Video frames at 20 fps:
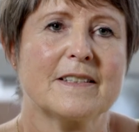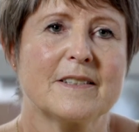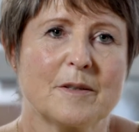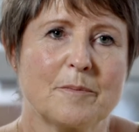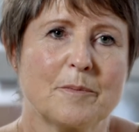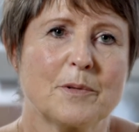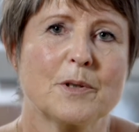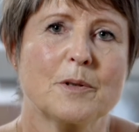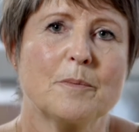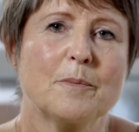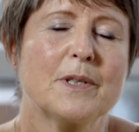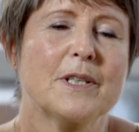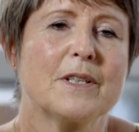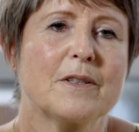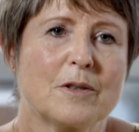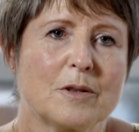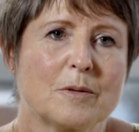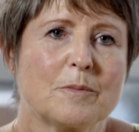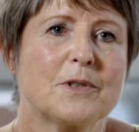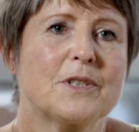and
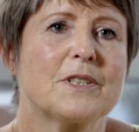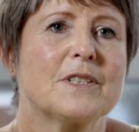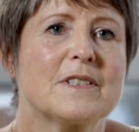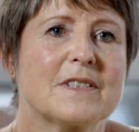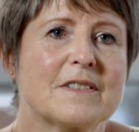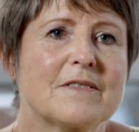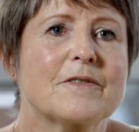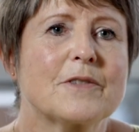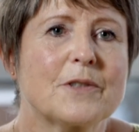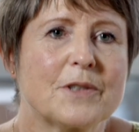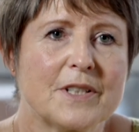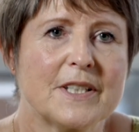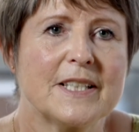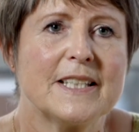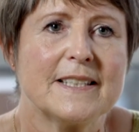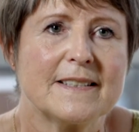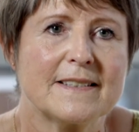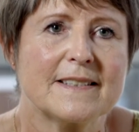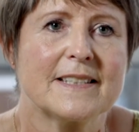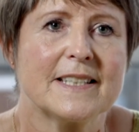appropriate options for
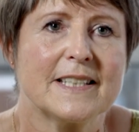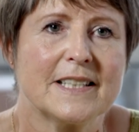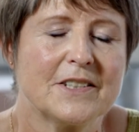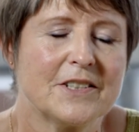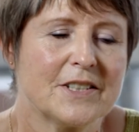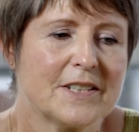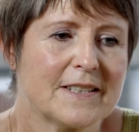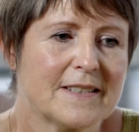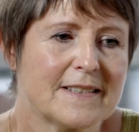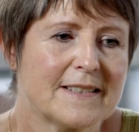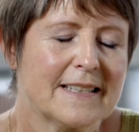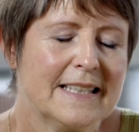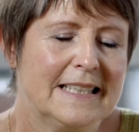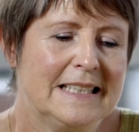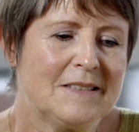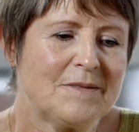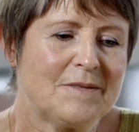these stages,